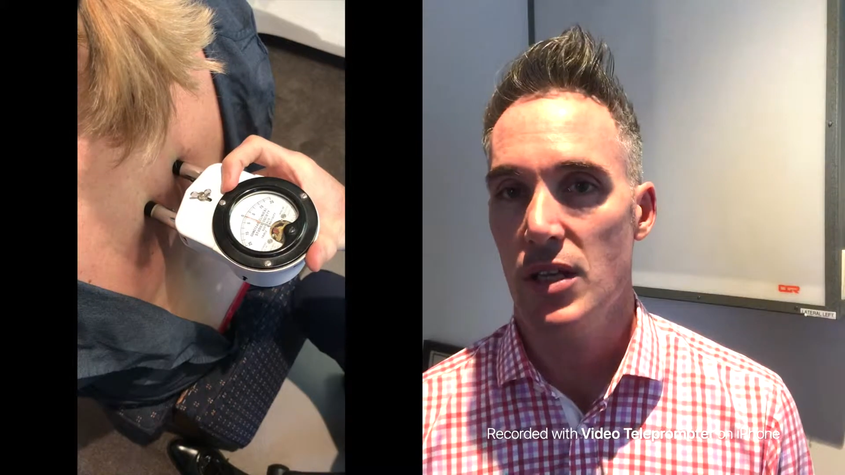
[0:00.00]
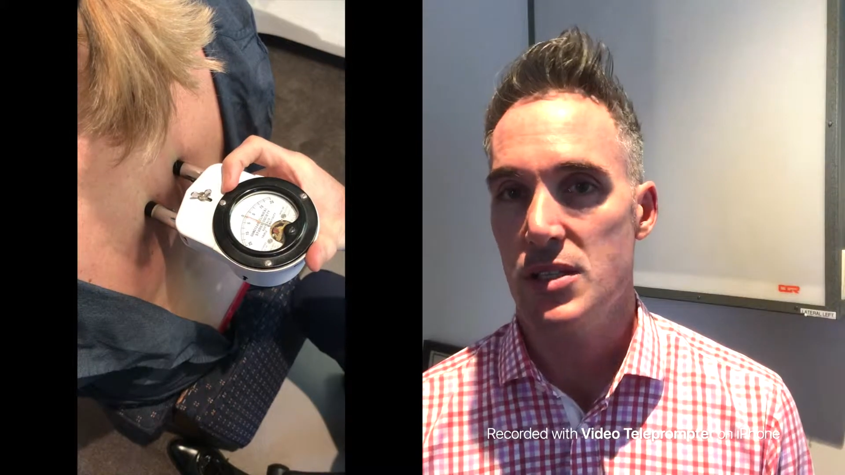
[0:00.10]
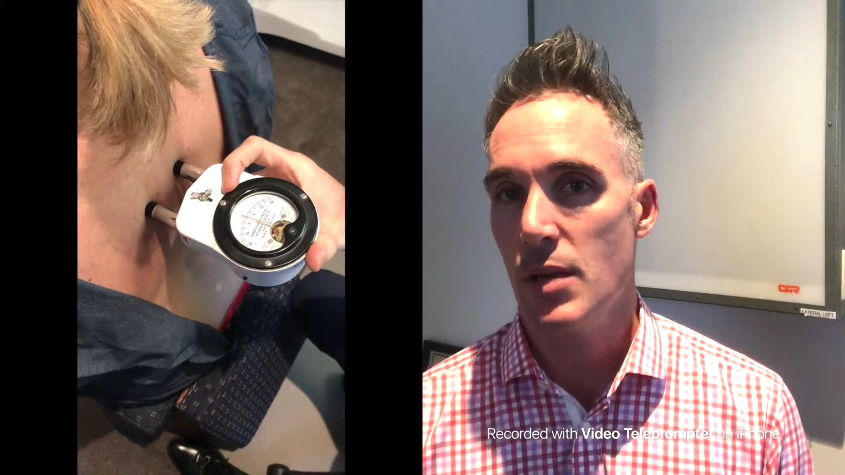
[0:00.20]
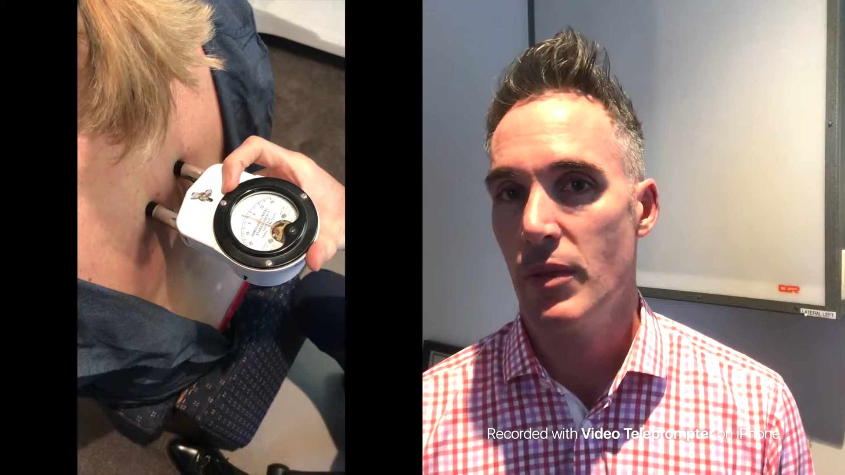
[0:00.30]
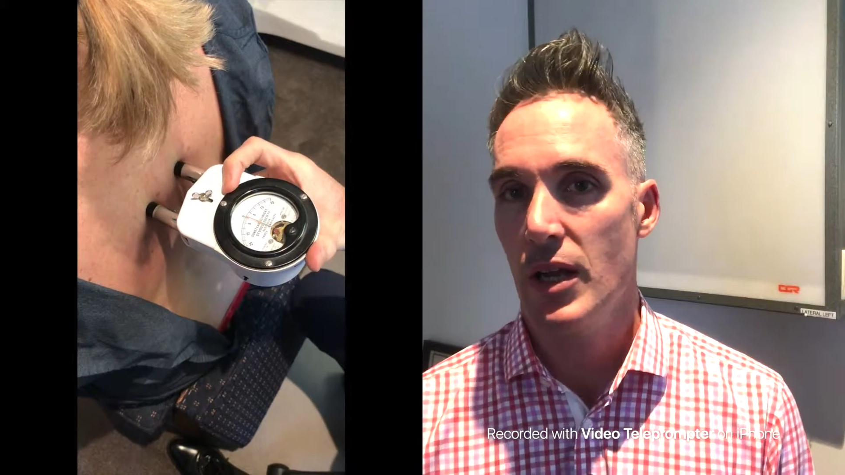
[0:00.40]

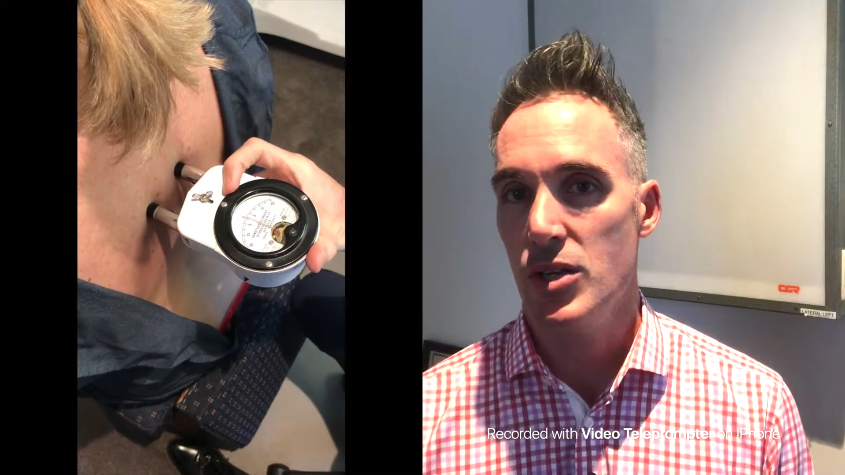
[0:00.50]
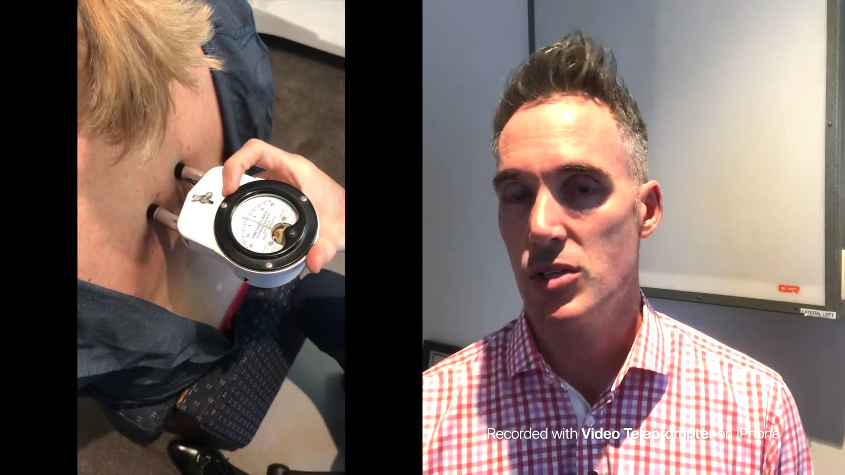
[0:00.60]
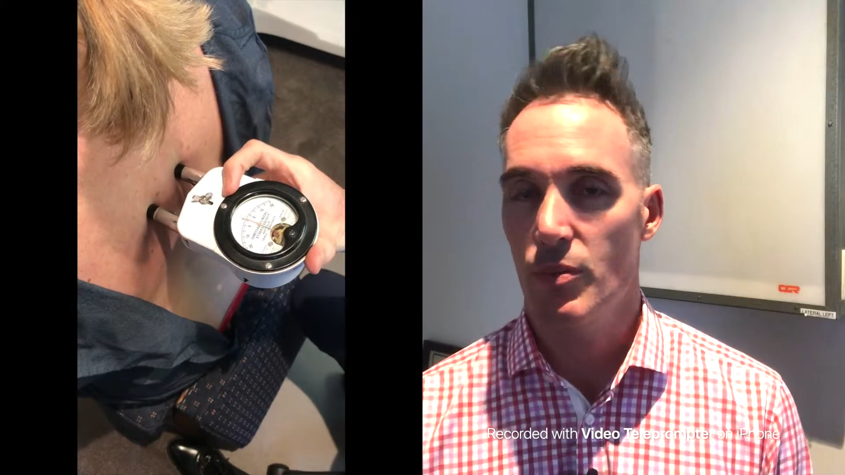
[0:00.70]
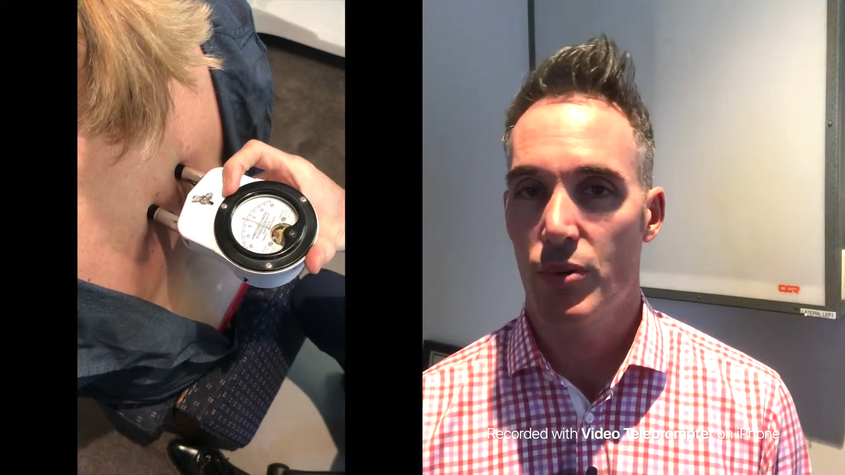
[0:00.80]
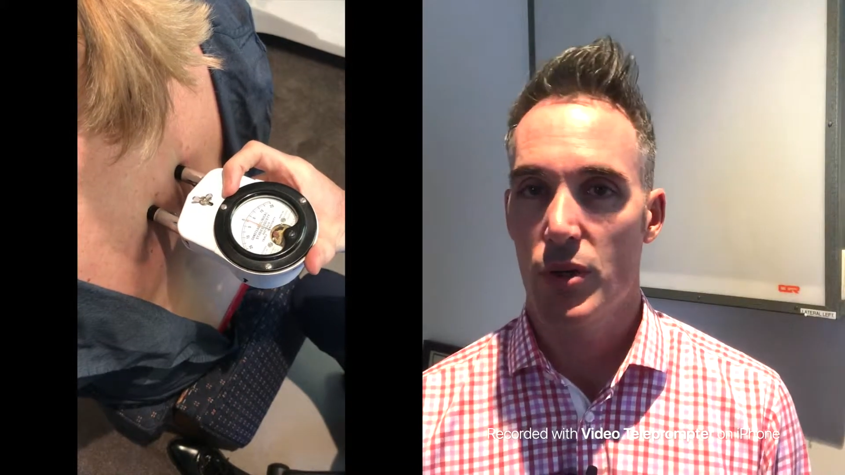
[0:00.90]

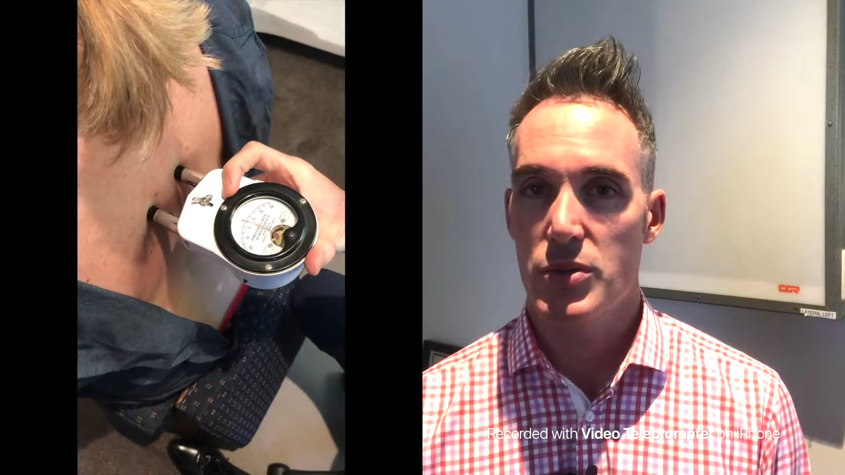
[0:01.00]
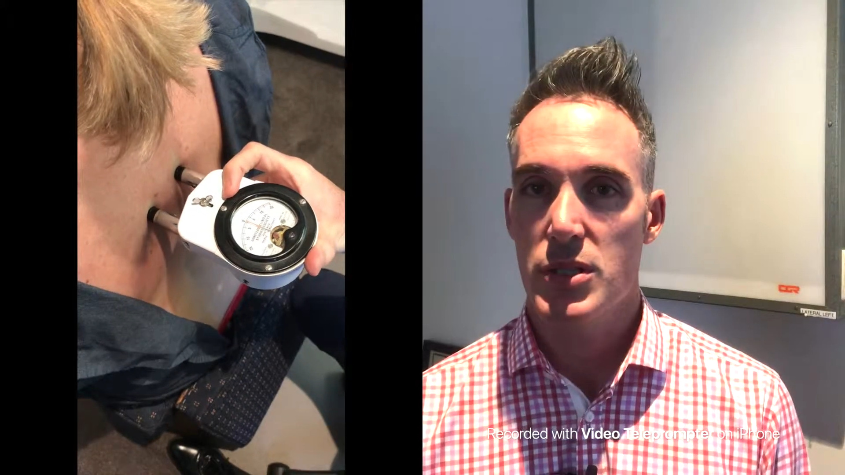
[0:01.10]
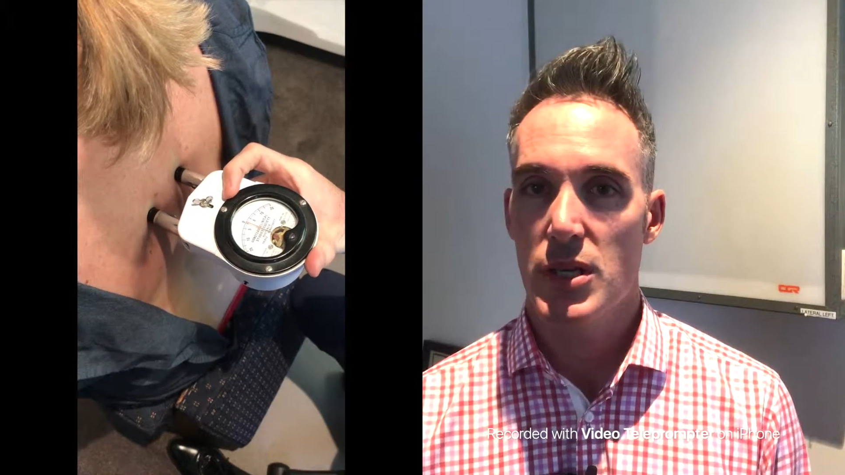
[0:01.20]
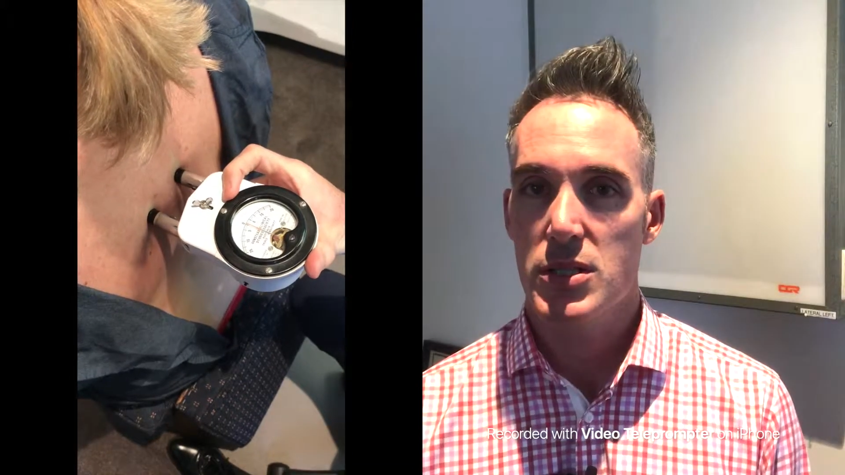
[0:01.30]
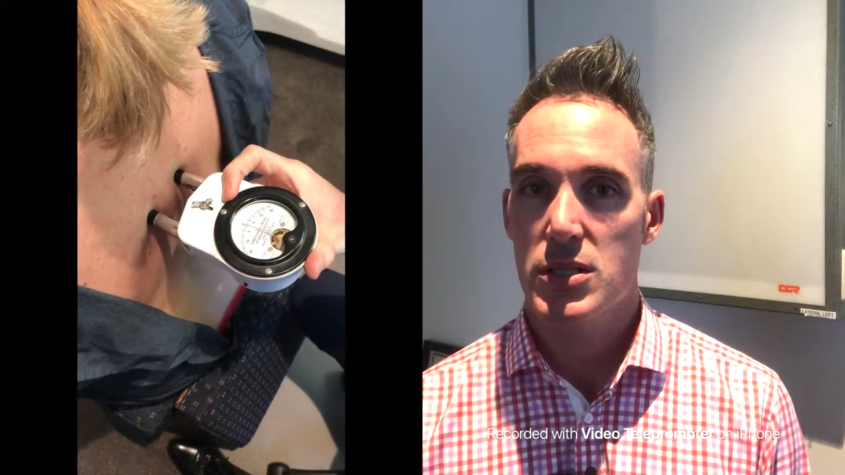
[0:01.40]
examination
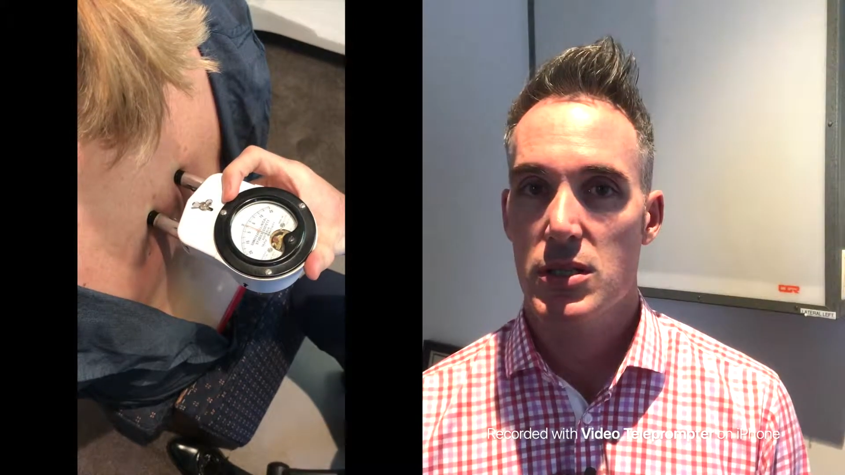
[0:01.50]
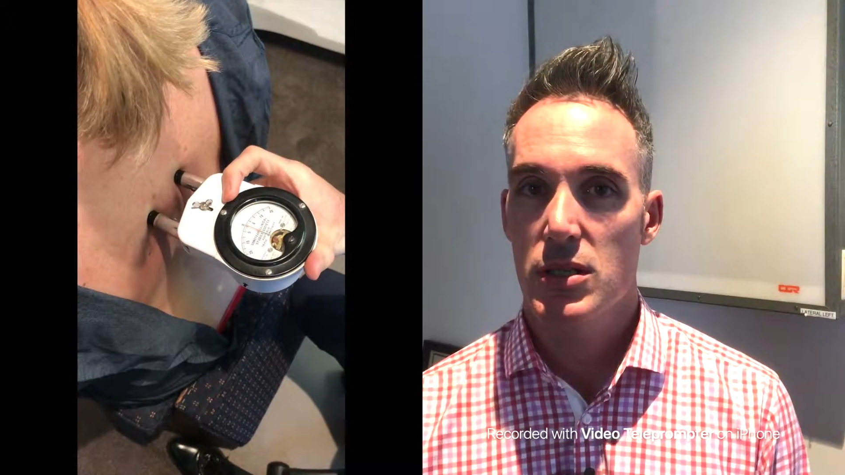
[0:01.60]
process.